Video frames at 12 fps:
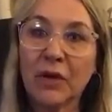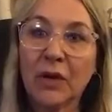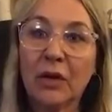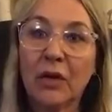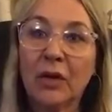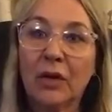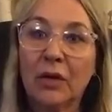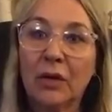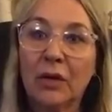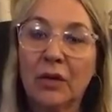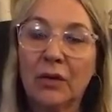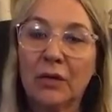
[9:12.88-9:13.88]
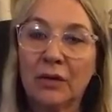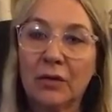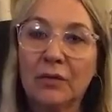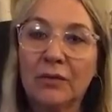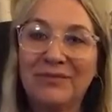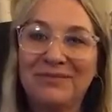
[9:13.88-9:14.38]

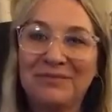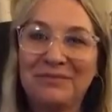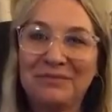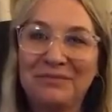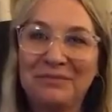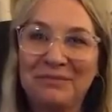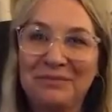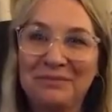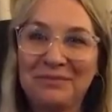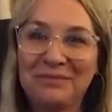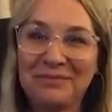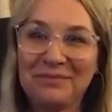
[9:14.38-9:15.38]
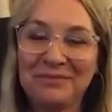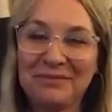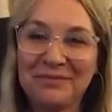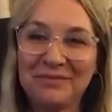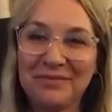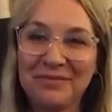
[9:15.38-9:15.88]

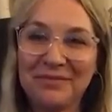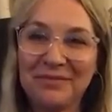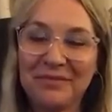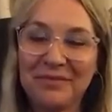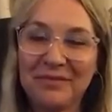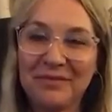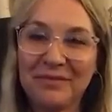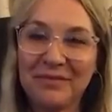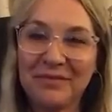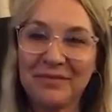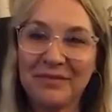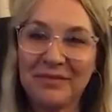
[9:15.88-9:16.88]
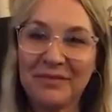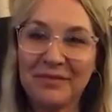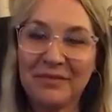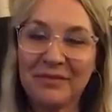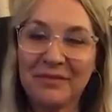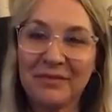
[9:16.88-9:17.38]

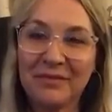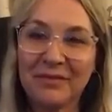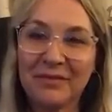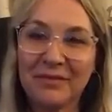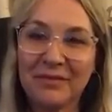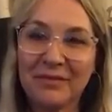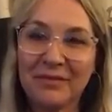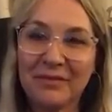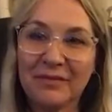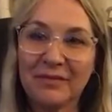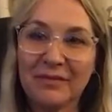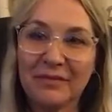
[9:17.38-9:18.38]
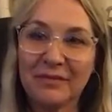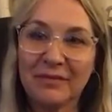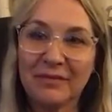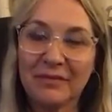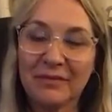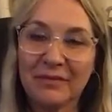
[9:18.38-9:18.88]

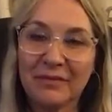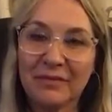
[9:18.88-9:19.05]
[no speech]